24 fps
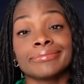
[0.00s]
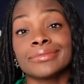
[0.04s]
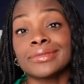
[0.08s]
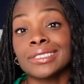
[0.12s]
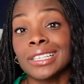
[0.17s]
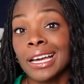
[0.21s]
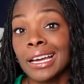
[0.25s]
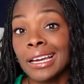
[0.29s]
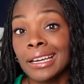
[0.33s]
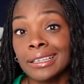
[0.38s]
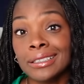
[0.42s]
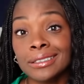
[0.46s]

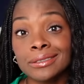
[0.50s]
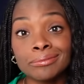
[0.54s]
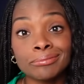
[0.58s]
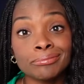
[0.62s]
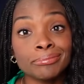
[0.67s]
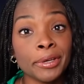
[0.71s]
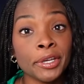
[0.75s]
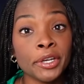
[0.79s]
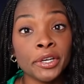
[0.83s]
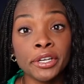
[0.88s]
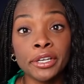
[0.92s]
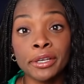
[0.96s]
Like,
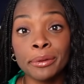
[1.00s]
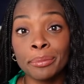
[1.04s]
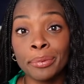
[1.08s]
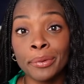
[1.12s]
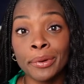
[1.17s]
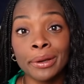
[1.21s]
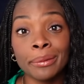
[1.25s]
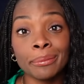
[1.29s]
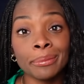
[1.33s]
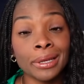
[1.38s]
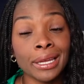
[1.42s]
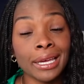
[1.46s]
period,
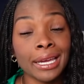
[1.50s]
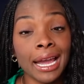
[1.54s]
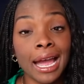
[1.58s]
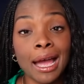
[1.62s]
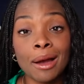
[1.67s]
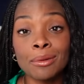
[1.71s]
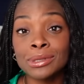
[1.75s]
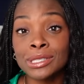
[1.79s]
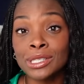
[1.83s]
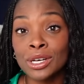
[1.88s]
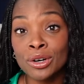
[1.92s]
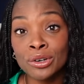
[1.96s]
point blank,
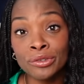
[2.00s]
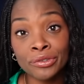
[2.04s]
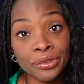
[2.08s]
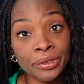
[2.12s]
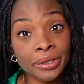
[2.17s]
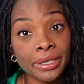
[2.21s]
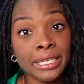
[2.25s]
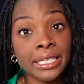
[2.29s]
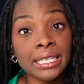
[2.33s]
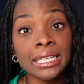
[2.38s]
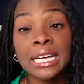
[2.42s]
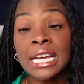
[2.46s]
I was over
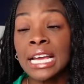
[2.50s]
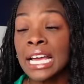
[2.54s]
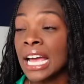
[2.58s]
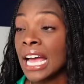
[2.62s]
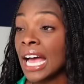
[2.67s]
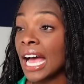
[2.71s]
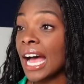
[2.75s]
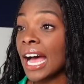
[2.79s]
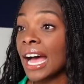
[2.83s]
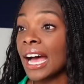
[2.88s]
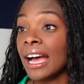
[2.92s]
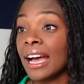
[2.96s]
it.
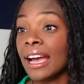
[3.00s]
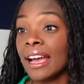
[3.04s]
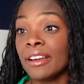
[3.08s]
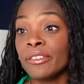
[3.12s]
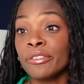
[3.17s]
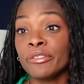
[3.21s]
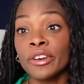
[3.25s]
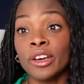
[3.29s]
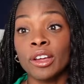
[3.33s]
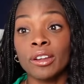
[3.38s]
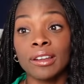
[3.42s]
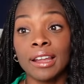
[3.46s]
I
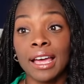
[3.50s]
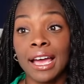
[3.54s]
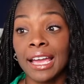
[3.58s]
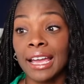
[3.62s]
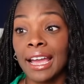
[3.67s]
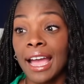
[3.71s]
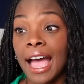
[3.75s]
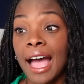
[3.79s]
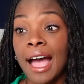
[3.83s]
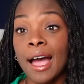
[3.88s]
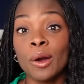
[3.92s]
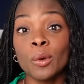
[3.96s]
felt
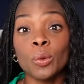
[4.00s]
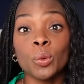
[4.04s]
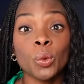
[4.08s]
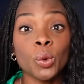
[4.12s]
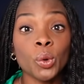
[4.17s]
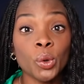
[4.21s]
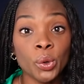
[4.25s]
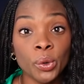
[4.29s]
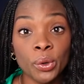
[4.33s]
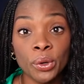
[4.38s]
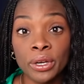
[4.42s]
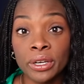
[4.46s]
like I
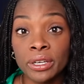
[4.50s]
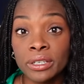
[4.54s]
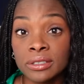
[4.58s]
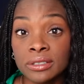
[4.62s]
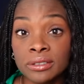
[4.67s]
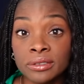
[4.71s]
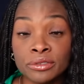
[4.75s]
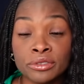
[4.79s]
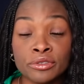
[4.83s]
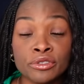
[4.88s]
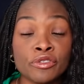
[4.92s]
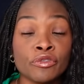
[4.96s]
wore it
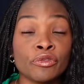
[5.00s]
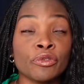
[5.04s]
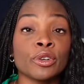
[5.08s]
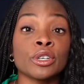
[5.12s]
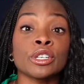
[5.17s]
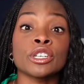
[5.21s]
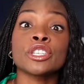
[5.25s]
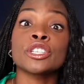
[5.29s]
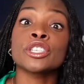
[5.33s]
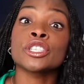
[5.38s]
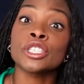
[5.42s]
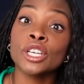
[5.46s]
for
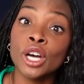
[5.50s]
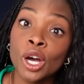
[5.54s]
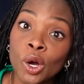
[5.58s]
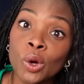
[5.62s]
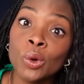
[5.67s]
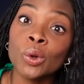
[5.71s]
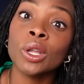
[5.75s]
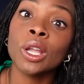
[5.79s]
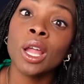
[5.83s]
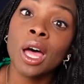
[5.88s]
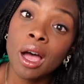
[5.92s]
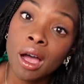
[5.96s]
so
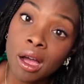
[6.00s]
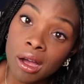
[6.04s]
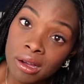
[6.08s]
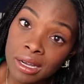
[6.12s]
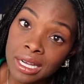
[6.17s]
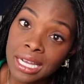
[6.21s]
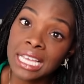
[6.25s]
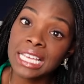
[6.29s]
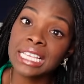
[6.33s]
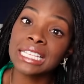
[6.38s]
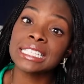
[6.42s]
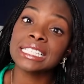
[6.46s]

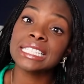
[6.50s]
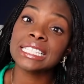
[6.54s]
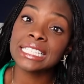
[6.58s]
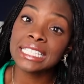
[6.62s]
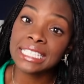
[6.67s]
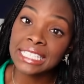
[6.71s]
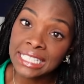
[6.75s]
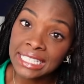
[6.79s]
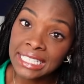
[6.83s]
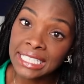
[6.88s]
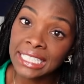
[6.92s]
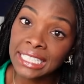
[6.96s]
long
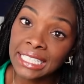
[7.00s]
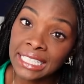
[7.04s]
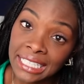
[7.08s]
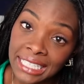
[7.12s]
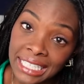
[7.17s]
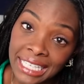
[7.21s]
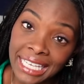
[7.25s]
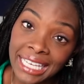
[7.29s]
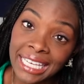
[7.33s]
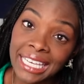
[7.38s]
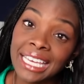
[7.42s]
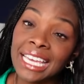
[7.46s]

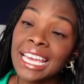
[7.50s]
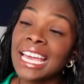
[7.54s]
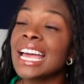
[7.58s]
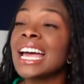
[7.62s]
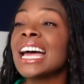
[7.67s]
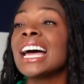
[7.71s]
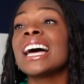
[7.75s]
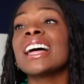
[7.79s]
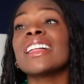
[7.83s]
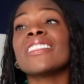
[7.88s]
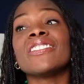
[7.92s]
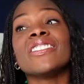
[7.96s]
consistently
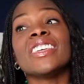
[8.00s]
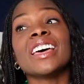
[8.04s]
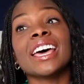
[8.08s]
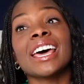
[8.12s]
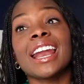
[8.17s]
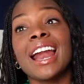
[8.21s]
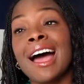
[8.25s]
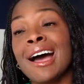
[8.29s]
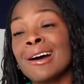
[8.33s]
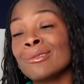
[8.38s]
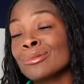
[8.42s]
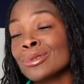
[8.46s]

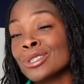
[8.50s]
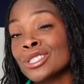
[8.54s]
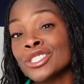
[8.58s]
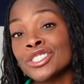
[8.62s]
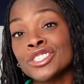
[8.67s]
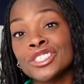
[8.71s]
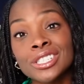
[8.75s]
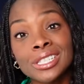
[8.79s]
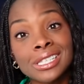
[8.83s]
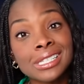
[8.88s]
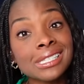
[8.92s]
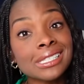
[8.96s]
that I was
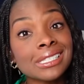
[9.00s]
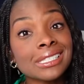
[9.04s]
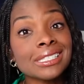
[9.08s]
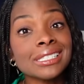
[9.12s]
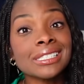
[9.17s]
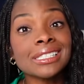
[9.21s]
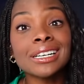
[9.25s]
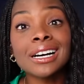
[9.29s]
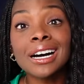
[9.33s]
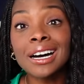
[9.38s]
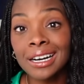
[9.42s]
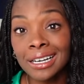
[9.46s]
just
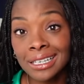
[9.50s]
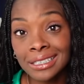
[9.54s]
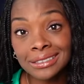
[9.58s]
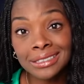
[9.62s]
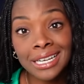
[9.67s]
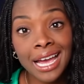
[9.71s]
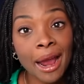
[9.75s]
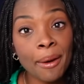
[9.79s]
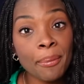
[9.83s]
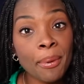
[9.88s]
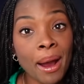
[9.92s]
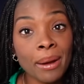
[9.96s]
done.
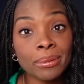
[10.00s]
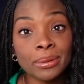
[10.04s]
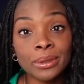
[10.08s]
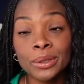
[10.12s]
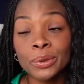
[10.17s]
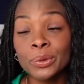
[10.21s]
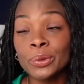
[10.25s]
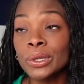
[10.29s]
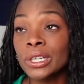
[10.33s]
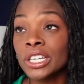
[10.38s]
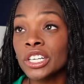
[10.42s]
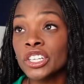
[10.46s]
I probably
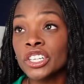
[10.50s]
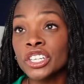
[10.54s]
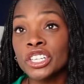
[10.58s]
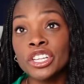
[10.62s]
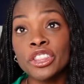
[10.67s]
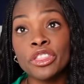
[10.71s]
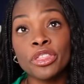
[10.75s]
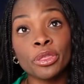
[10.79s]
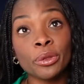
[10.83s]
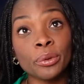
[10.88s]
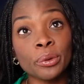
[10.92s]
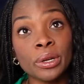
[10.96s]
went a
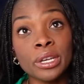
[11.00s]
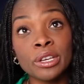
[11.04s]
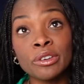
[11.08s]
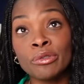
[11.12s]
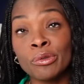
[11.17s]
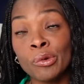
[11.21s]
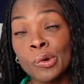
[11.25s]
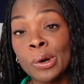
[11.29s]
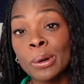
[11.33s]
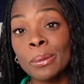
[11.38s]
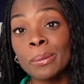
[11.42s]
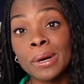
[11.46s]
good 3,
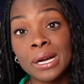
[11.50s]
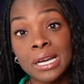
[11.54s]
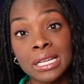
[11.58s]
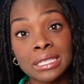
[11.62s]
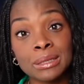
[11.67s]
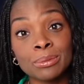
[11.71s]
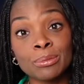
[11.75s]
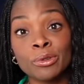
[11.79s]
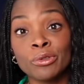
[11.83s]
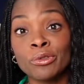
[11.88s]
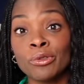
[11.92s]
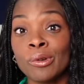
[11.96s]
4
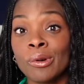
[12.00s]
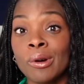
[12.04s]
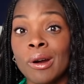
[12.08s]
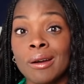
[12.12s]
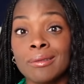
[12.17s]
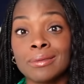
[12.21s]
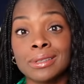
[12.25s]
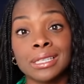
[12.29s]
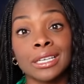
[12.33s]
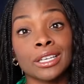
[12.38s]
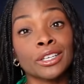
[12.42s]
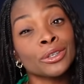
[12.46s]
months before I
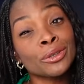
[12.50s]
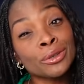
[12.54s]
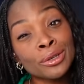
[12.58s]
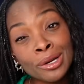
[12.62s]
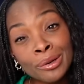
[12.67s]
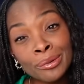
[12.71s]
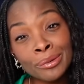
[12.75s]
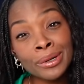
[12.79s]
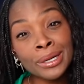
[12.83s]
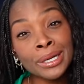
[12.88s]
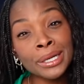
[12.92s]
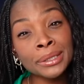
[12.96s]
was like, you
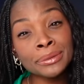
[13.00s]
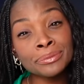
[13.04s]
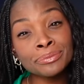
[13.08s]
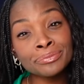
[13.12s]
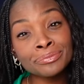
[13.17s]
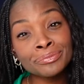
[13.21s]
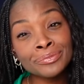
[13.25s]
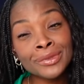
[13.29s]
know what?